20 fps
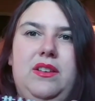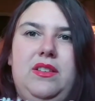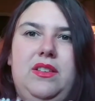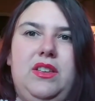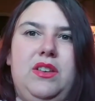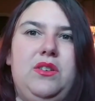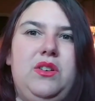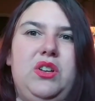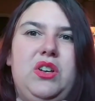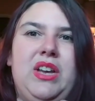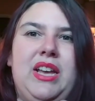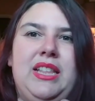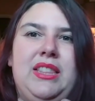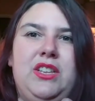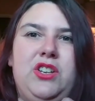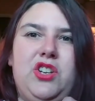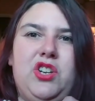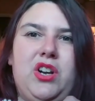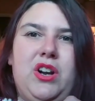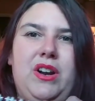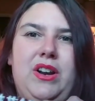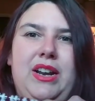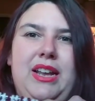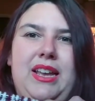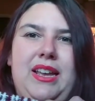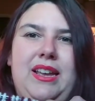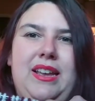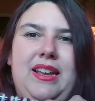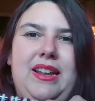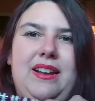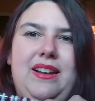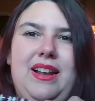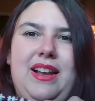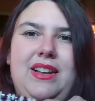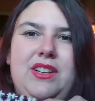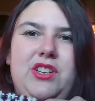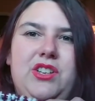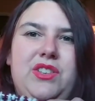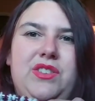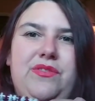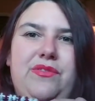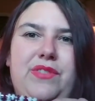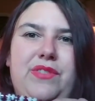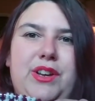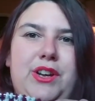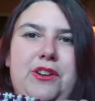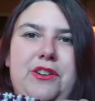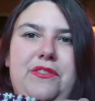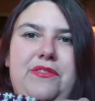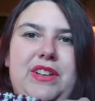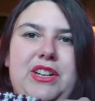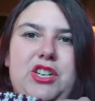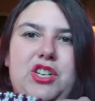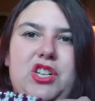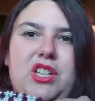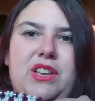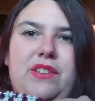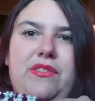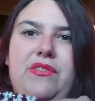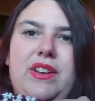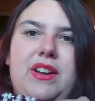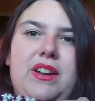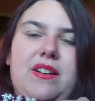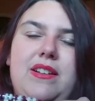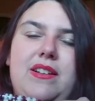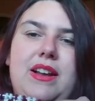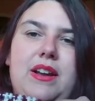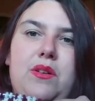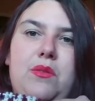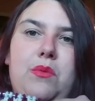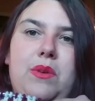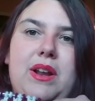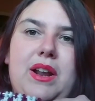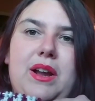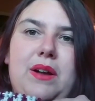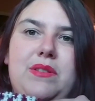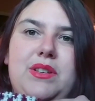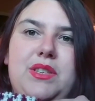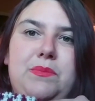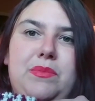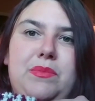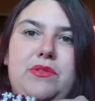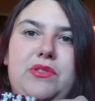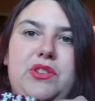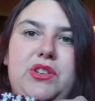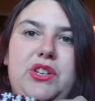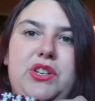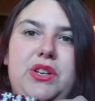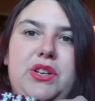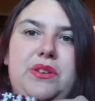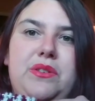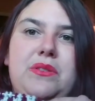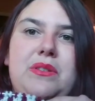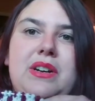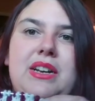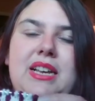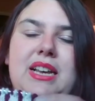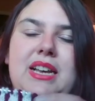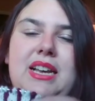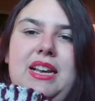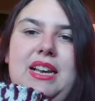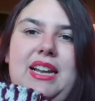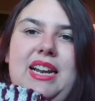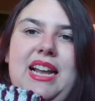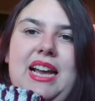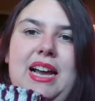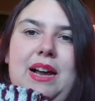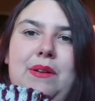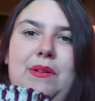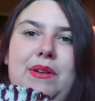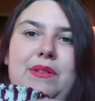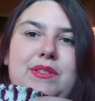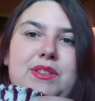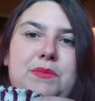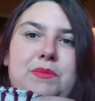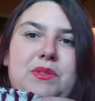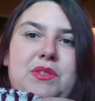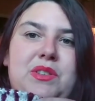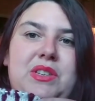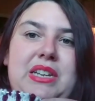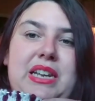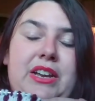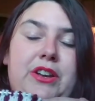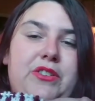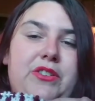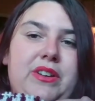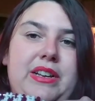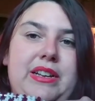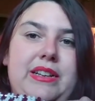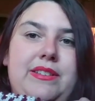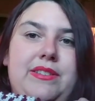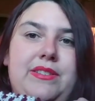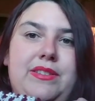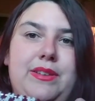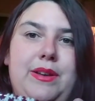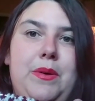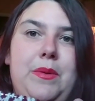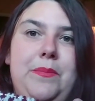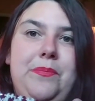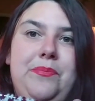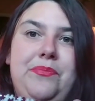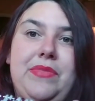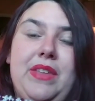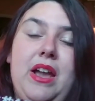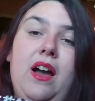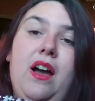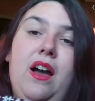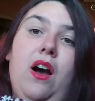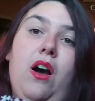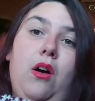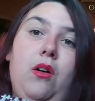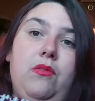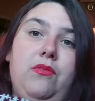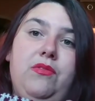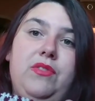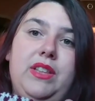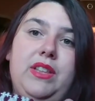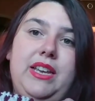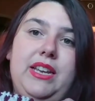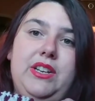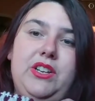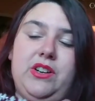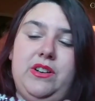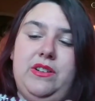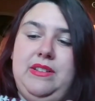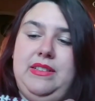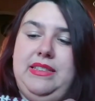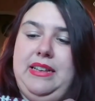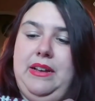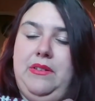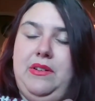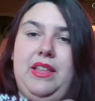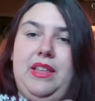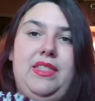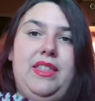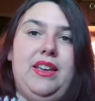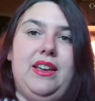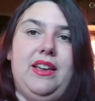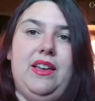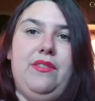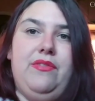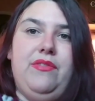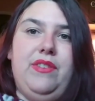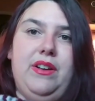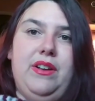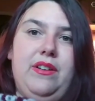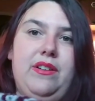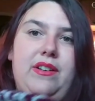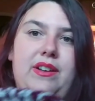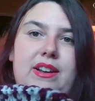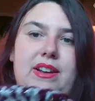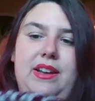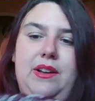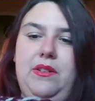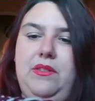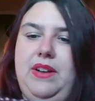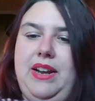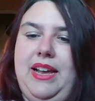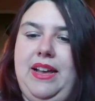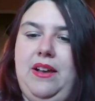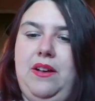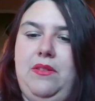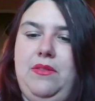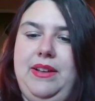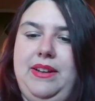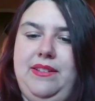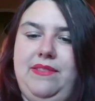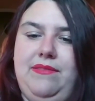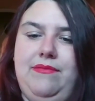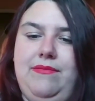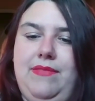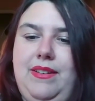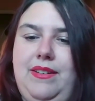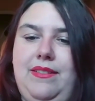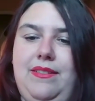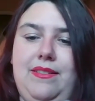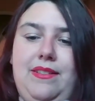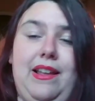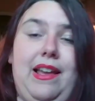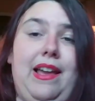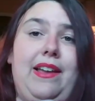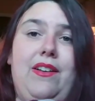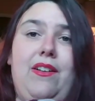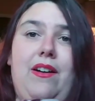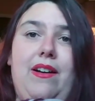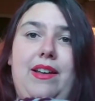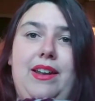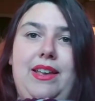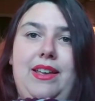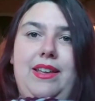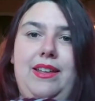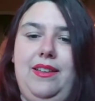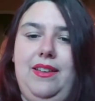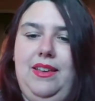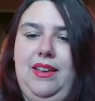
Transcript: you look at the charting, and I just eventually figured out what I was supposed to do and how I was supposed to increase. So hopefully it turns out. I think I figured it out now and I got it.